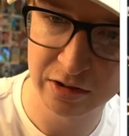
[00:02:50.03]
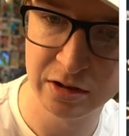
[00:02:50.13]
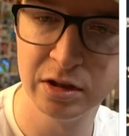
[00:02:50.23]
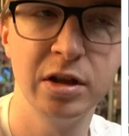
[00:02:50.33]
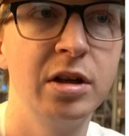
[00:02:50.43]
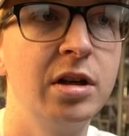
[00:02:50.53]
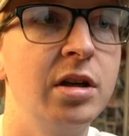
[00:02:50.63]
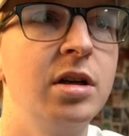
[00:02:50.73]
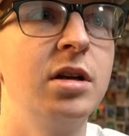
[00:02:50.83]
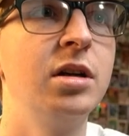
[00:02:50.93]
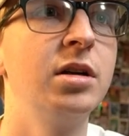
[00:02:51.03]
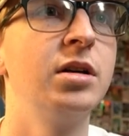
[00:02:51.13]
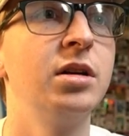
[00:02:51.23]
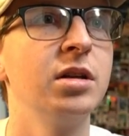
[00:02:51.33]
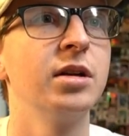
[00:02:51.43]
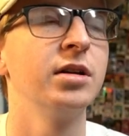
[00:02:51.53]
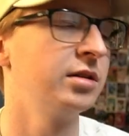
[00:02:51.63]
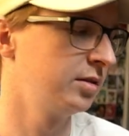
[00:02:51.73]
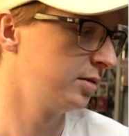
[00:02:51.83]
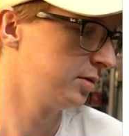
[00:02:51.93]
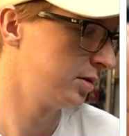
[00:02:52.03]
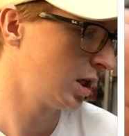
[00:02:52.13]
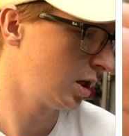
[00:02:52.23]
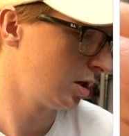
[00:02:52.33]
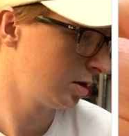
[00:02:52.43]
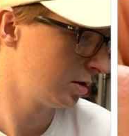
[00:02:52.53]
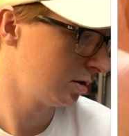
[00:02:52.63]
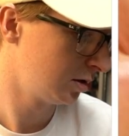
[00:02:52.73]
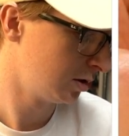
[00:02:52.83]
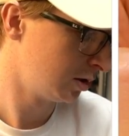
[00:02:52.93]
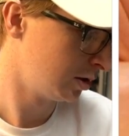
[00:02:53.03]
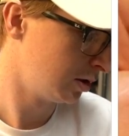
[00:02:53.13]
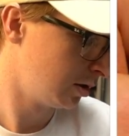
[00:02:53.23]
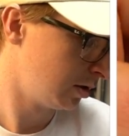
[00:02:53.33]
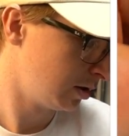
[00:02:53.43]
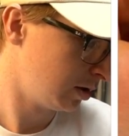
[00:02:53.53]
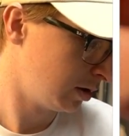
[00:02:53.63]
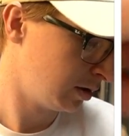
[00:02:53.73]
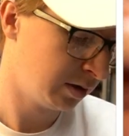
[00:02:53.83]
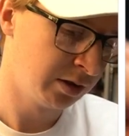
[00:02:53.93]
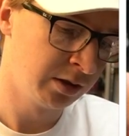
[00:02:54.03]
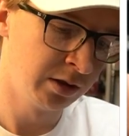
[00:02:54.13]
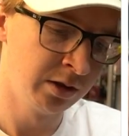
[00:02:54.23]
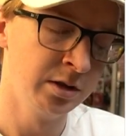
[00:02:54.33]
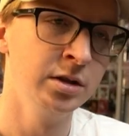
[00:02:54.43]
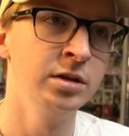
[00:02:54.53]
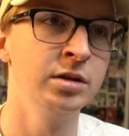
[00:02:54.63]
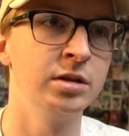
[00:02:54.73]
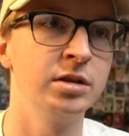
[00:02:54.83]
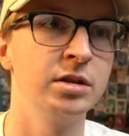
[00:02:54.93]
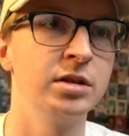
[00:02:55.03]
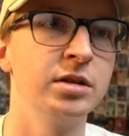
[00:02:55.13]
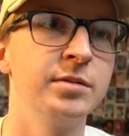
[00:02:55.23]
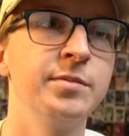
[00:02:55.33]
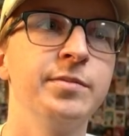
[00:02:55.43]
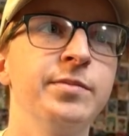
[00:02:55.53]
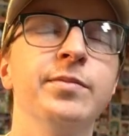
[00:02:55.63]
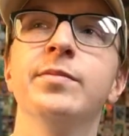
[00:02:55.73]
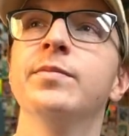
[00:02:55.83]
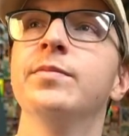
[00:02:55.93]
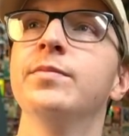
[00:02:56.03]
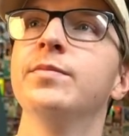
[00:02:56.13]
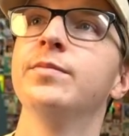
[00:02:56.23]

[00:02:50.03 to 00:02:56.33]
Nothing is said.